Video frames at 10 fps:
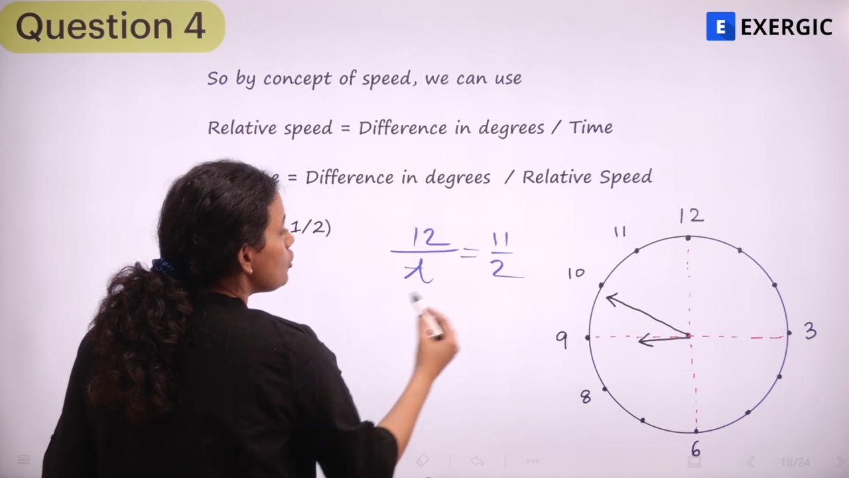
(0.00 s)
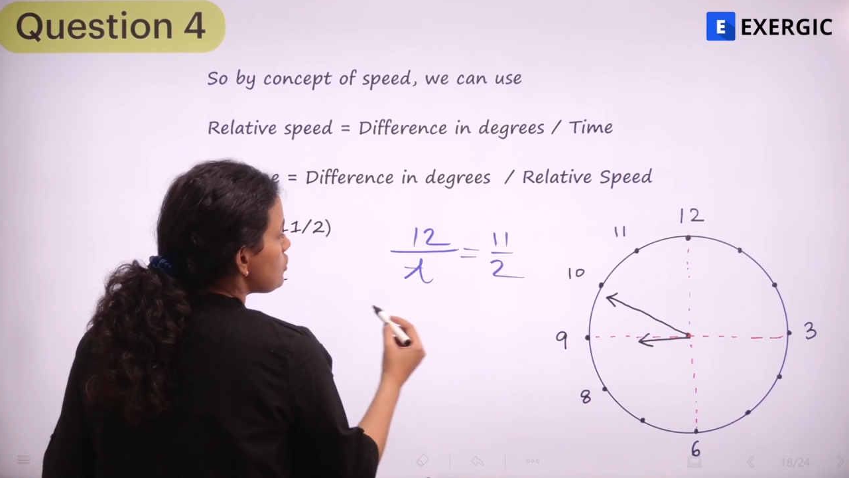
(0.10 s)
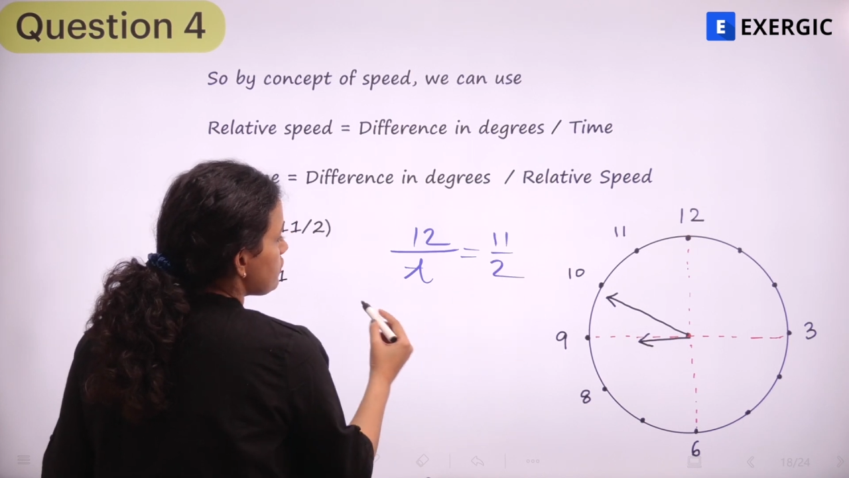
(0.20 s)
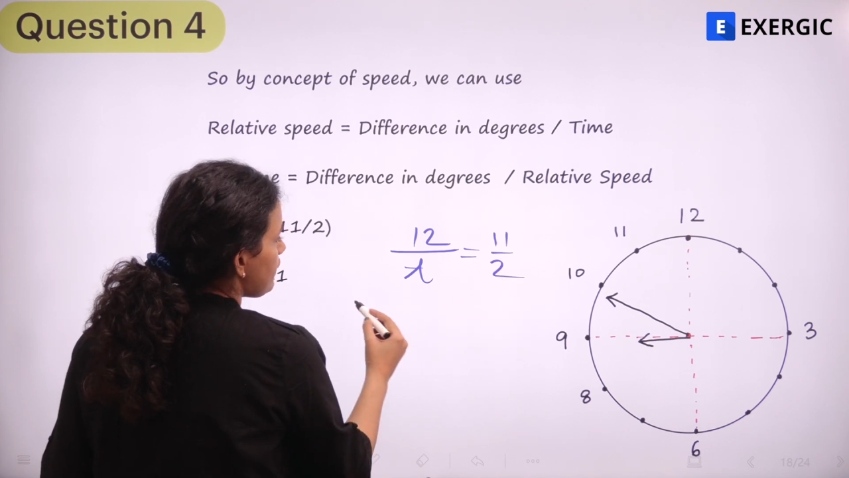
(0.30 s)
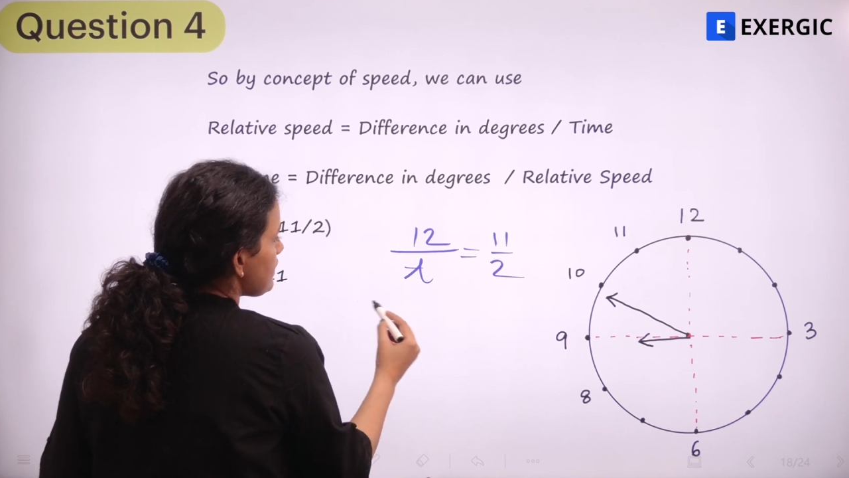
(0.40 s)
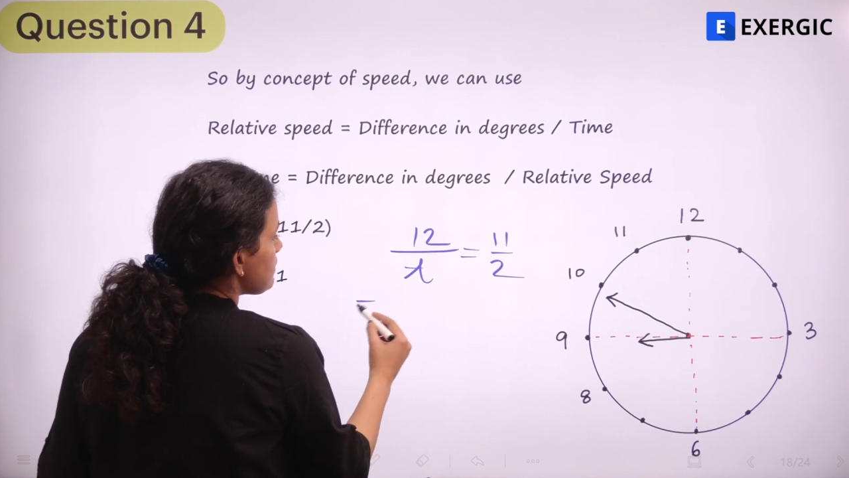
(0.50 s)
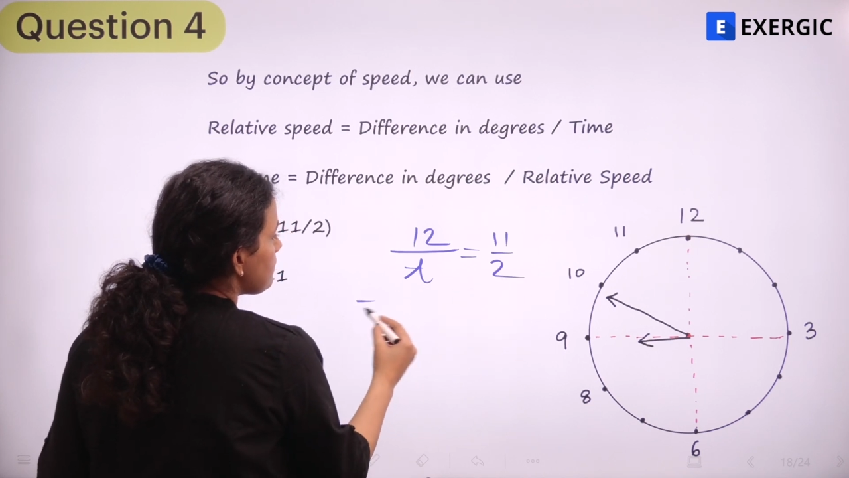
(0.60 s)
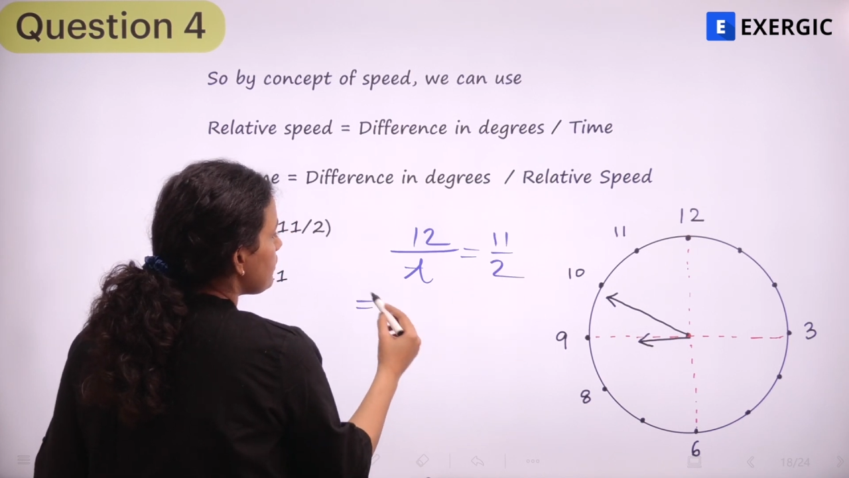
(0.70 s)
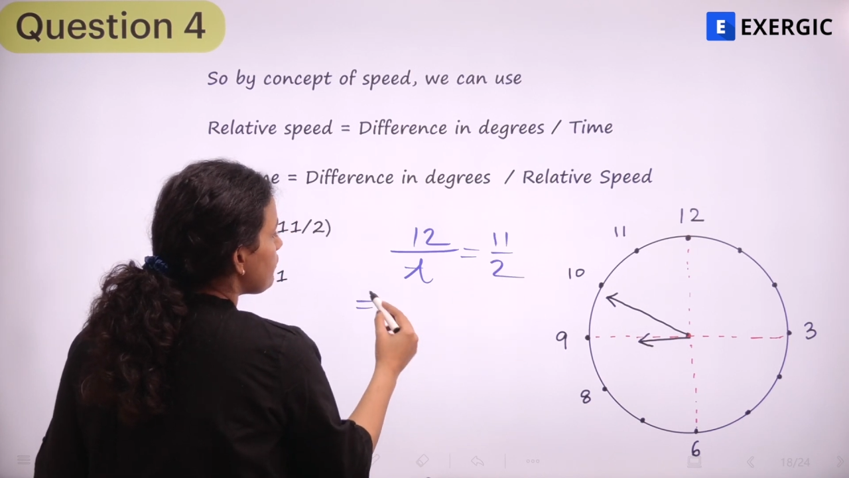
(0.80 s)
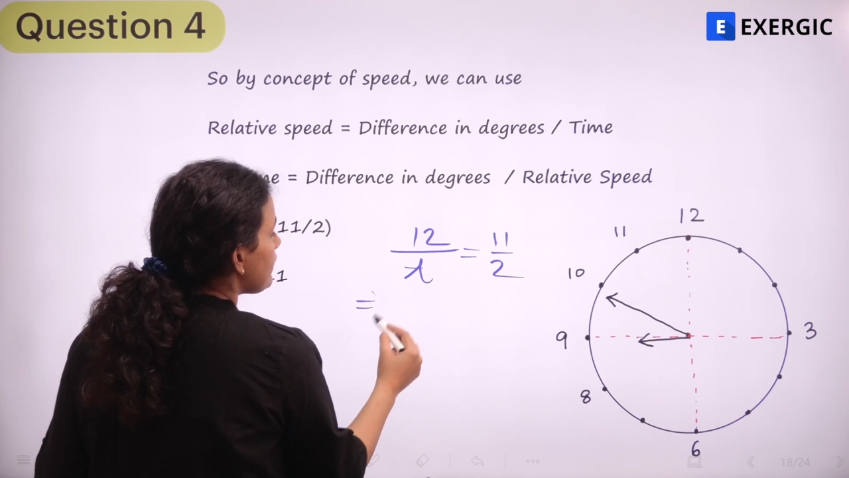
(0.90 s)
So if I
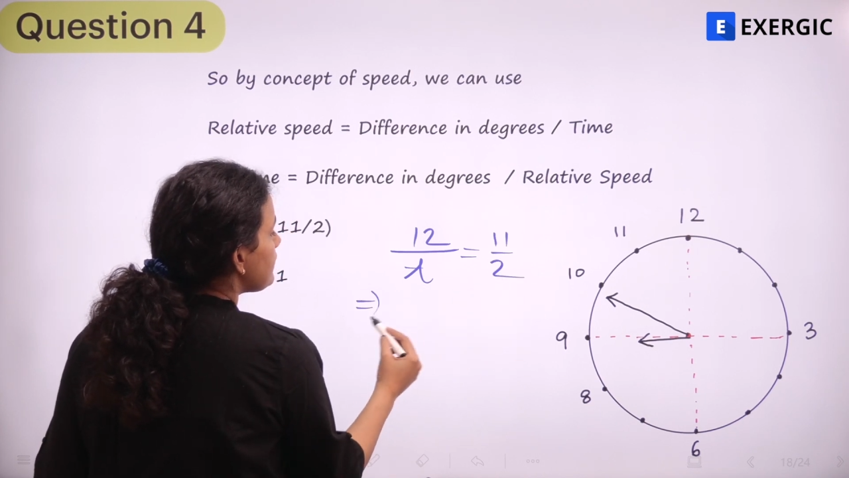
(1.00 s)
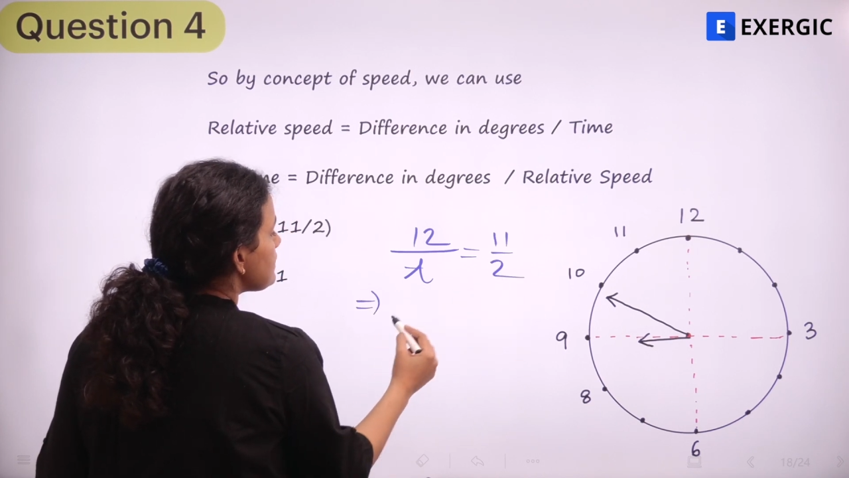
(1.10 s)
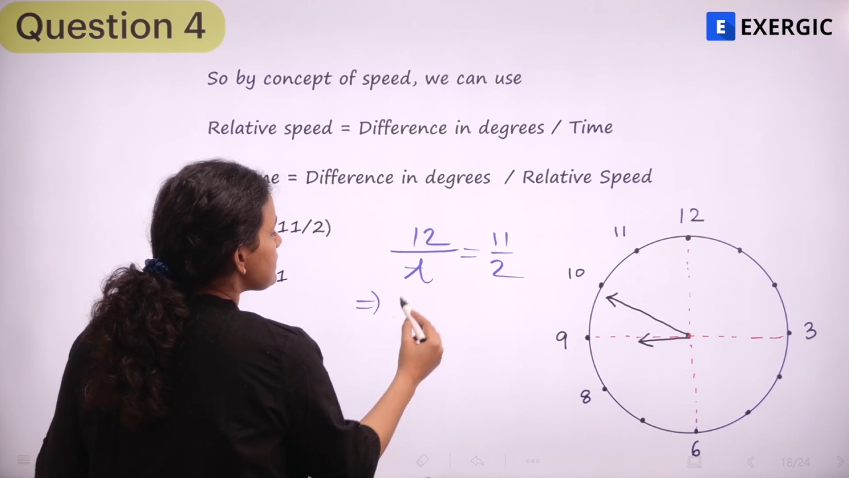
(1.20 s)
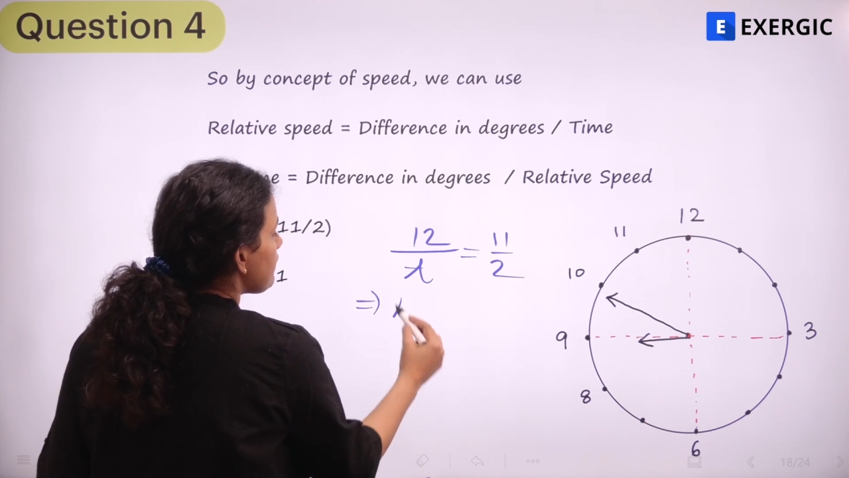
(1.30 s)
simplify this,